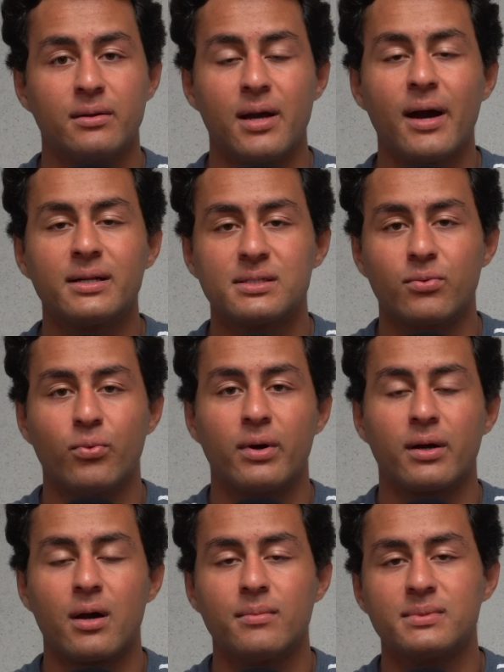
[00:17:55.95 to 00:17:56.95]
God is
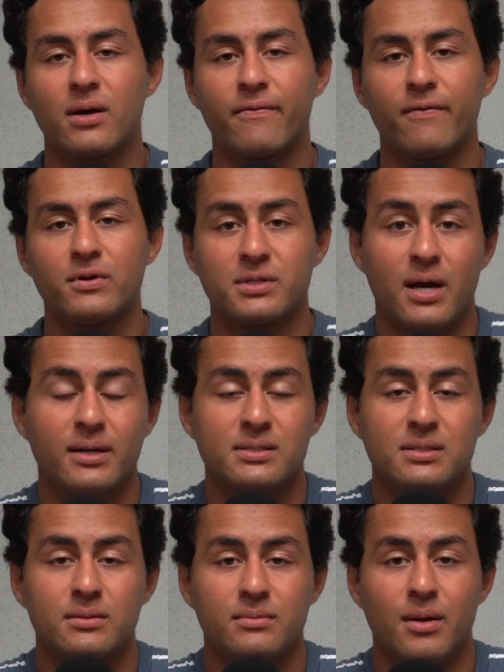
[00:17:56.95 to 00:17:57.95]
what comes out first. God
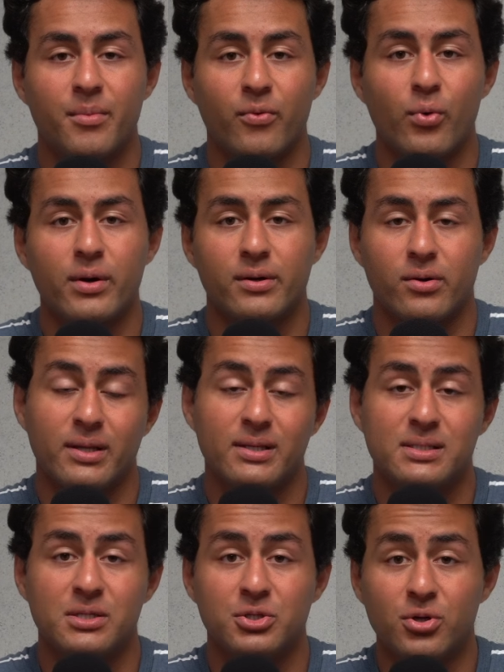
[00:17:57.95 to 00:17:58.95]
is number one, or at
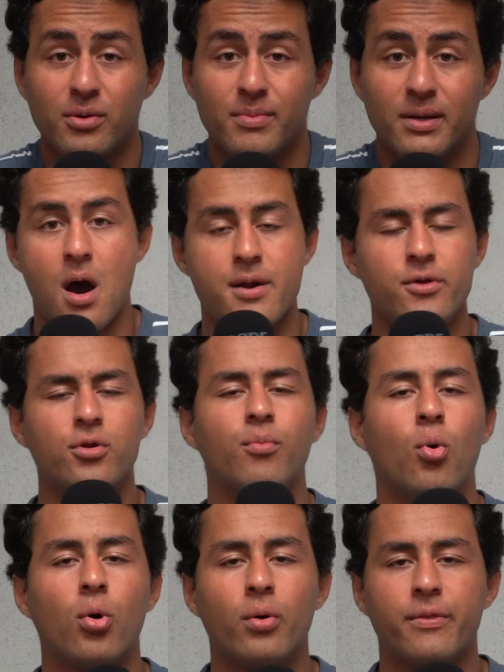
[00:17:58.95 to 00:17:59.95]
least He should be. Another
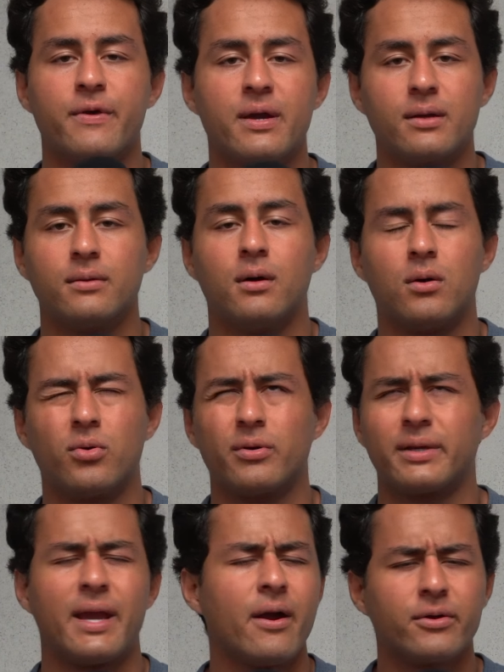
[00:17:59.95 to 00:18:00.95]
moral thing or
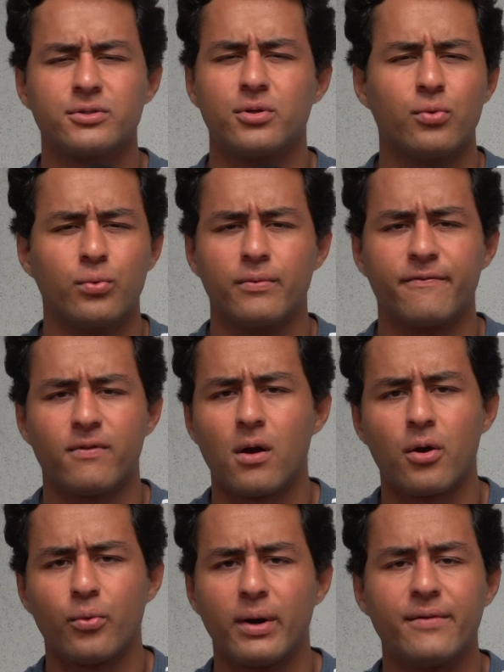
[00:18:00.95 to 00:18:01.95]
character flaw
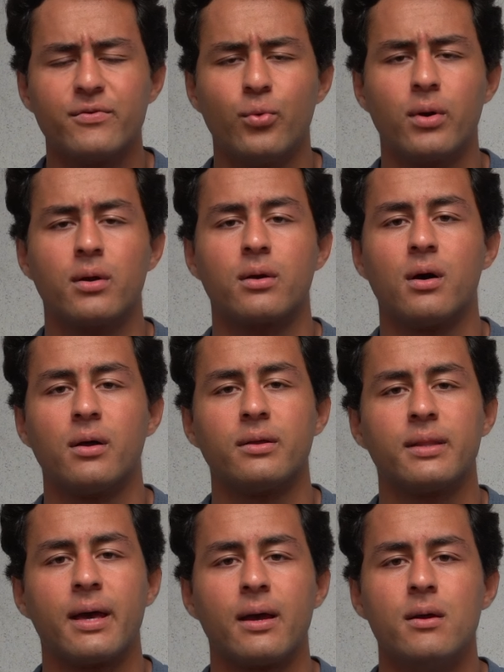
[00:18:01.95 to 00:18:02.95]
or whatever you want to call it
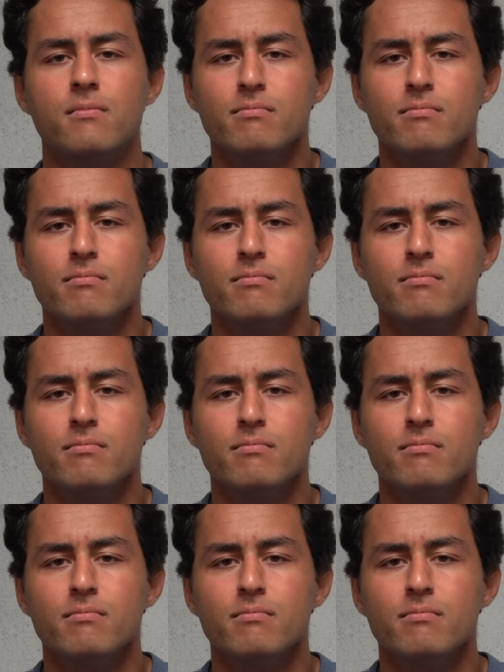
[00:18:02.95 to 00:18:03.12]
that